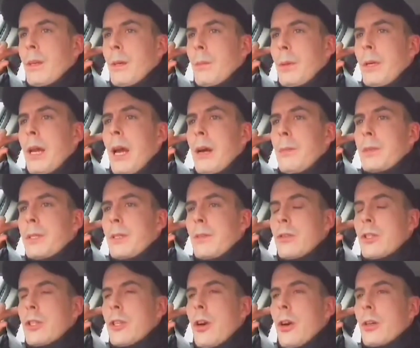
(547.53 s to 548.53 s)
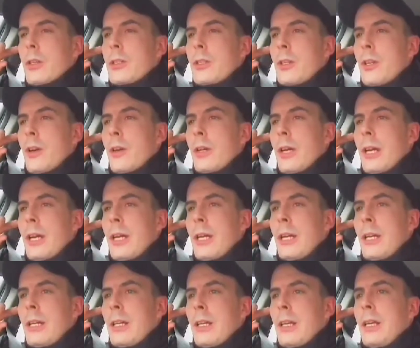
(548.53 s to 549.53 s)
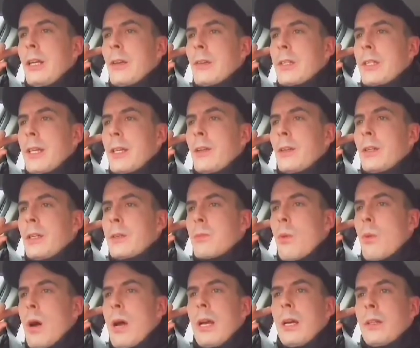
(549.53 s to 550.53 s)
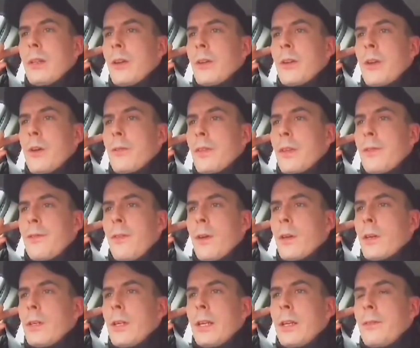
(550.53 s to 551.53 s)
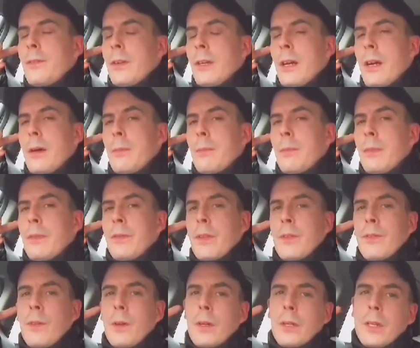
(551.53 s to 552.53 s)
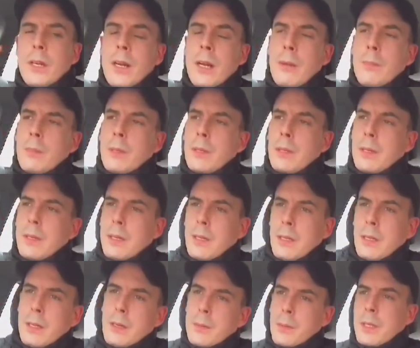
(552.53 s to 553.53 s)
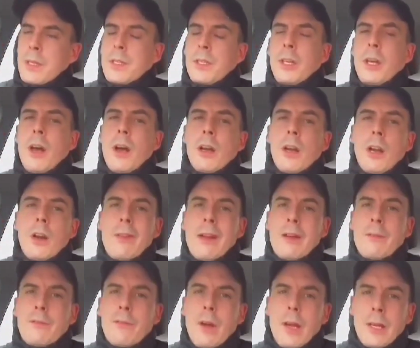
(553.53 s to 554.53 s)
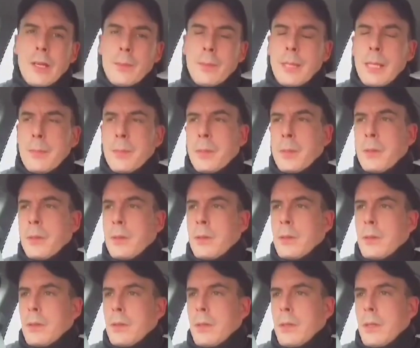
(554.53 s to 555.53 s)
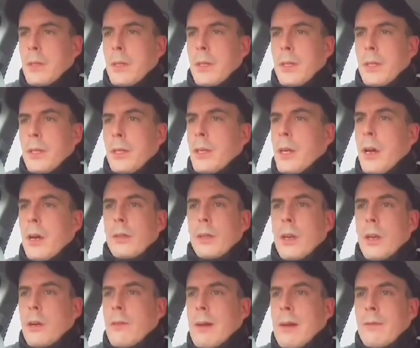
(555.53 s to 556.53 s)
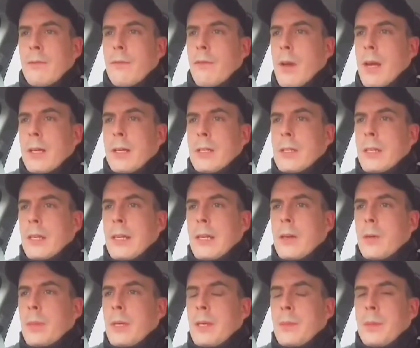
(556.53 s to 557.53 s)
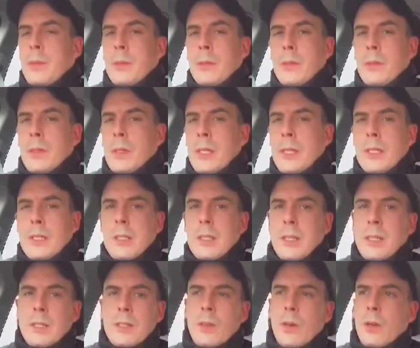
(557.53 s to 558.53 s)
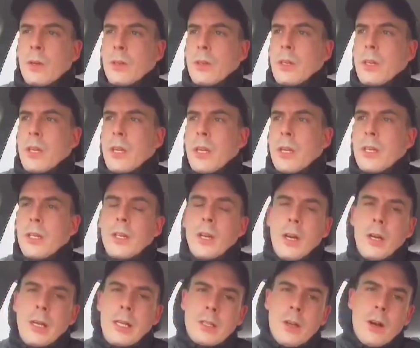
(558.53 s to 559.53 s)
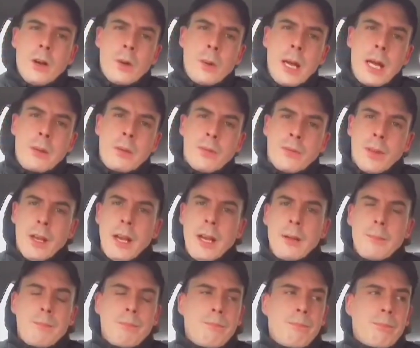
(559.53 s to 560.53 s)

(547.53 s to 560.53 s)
But yeah, I'm still shocked, you know, that he got sent on his way. I don't know if they followed anything up, if they followed it up, because you can't go around threatening people. You can't go around threatening to kill people. It's not, you know, he's got away with that.